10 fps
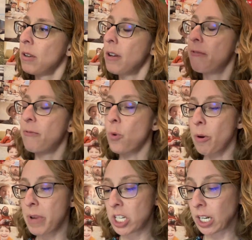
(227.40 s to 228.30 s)

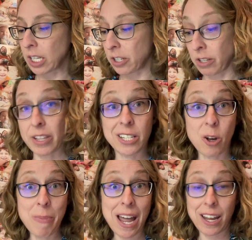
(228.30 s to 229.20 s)
Aforementioned clinical. So let's
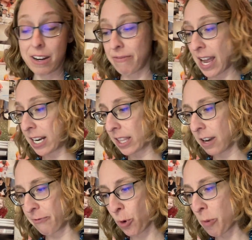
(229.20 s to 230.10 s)
go back and find the
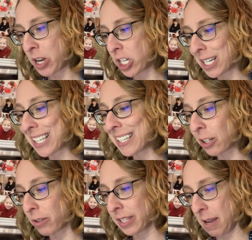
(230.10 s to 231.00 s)
aforementioned
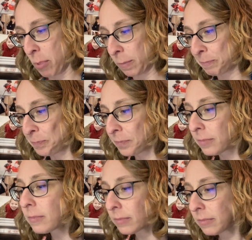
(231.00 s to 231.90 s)
clinical sample.
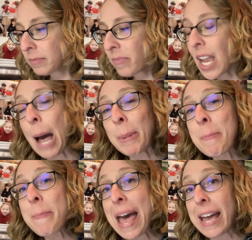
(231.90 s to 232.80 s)
I'm going
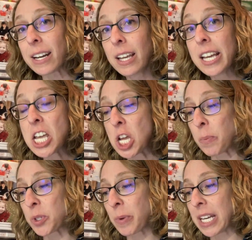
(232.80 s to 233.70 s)
to bet it
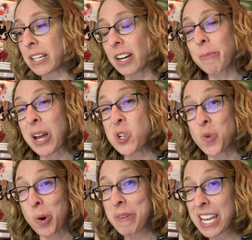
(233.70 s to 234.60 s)
was when they talked about
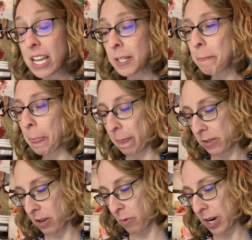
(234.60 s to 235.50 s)
norming it.
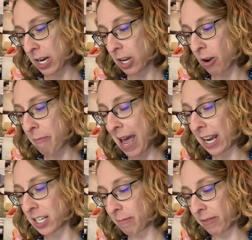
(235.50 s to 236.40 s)
So we're going to go
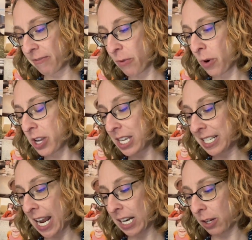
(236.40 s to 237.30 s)
back to before the
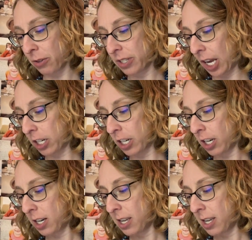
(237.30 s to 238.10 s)
technical section.